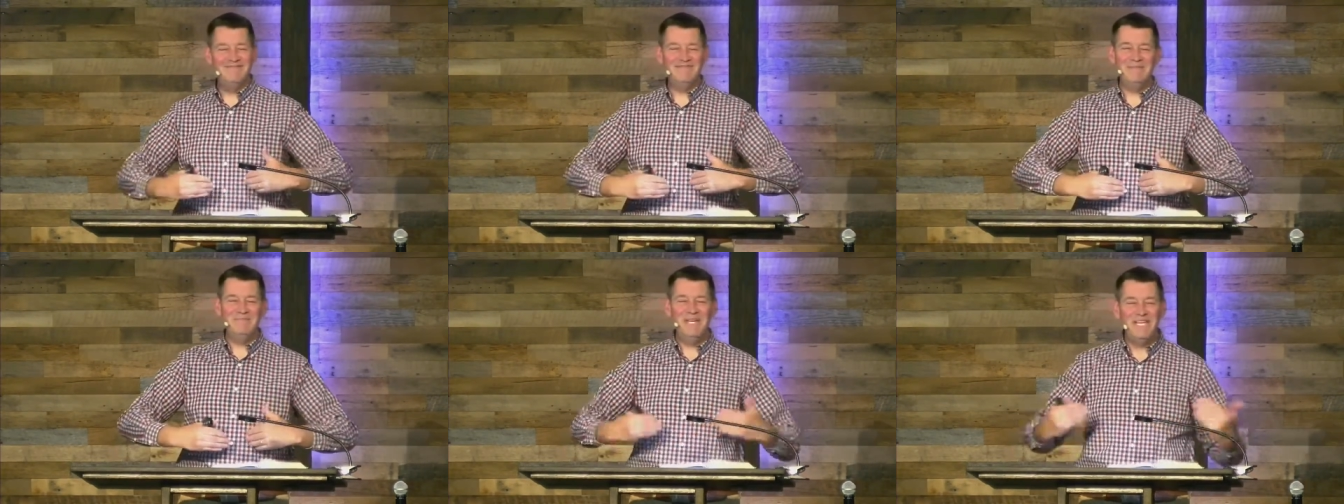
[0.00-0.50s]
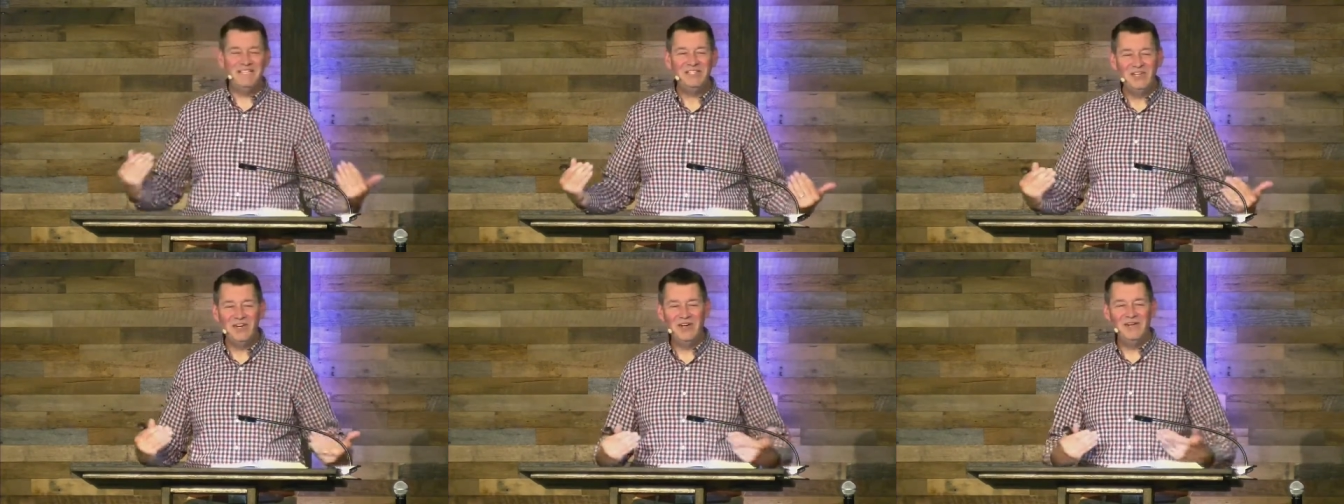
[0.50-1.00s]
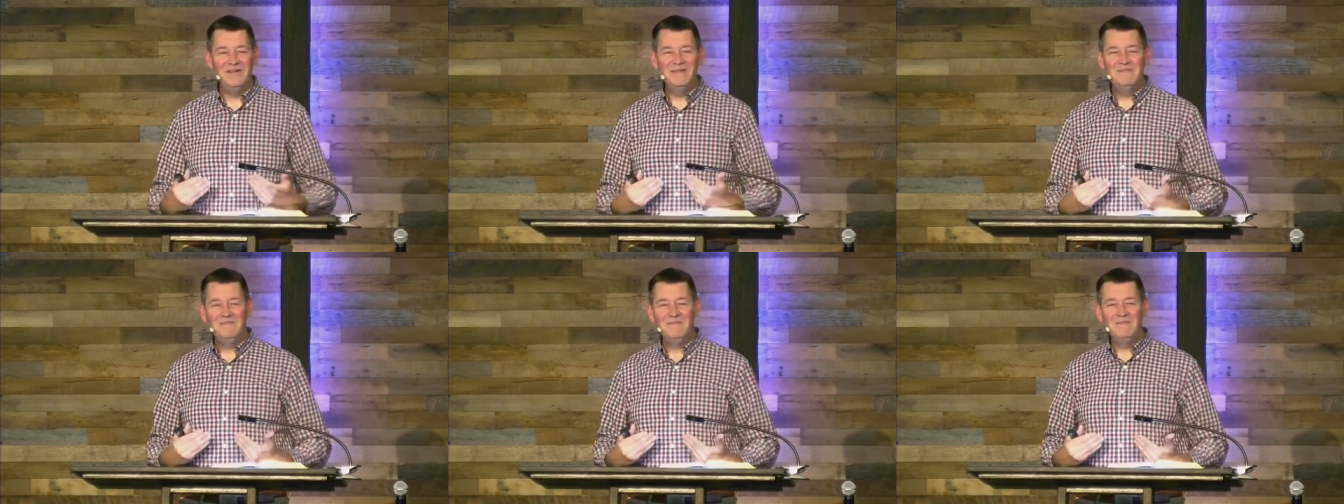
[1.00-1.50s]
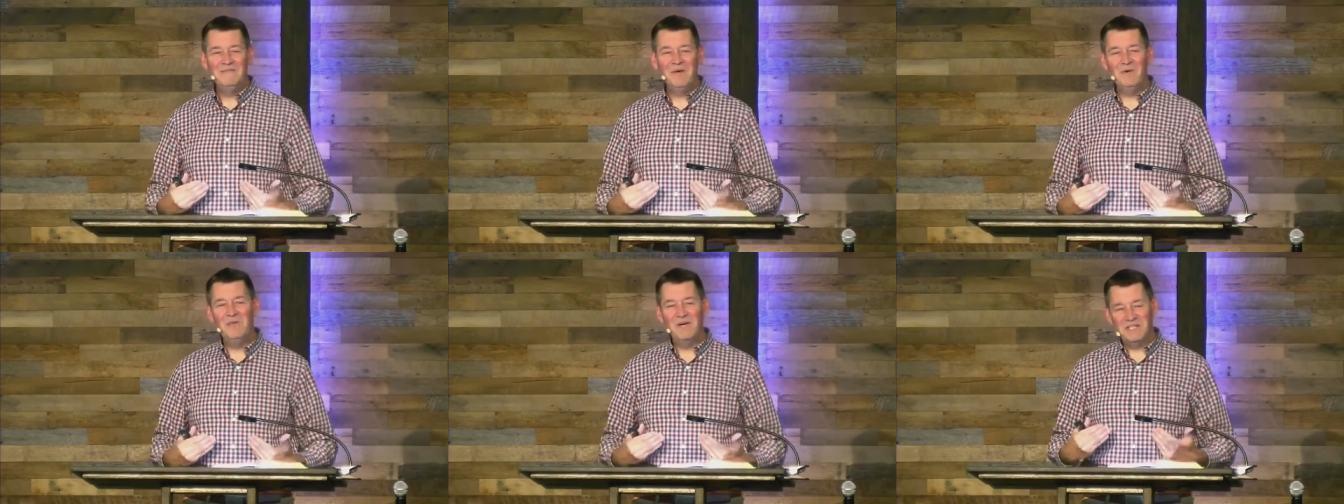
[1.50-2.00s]
the picture that
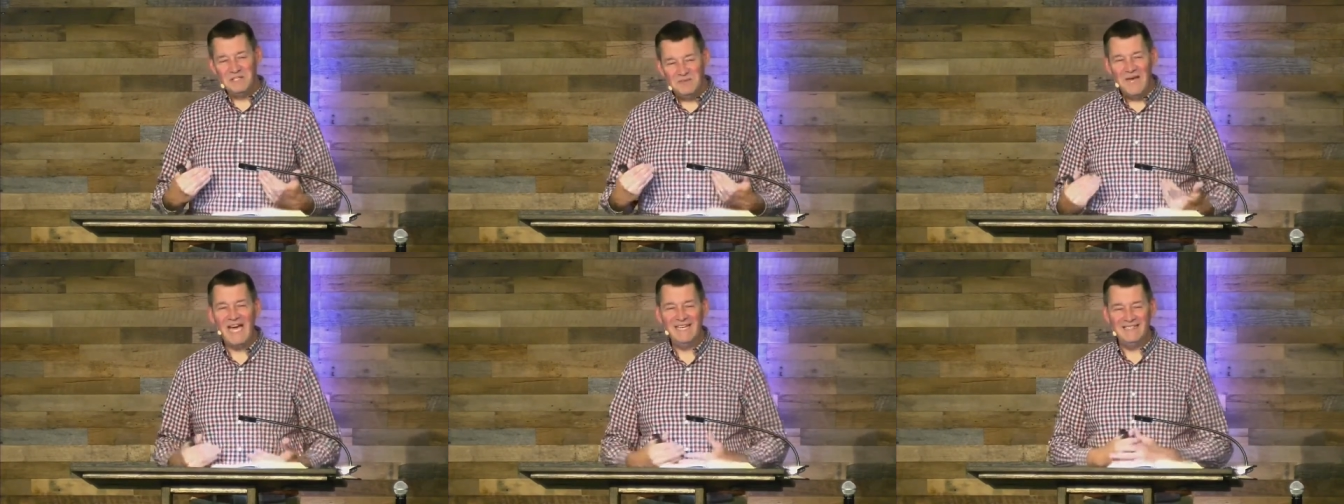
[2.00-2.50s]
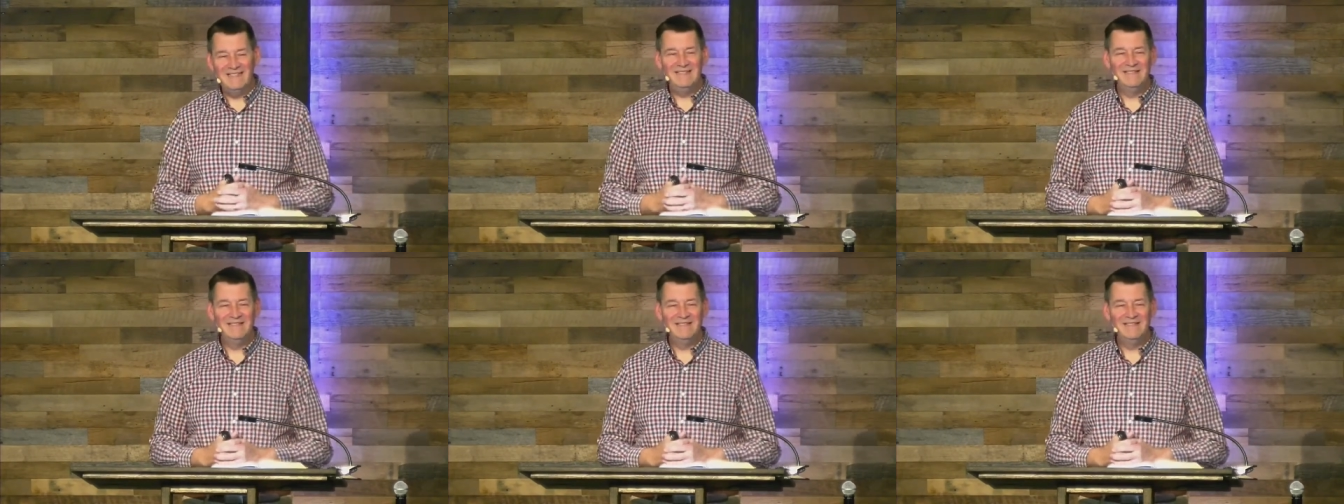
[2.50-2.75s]
we would expect.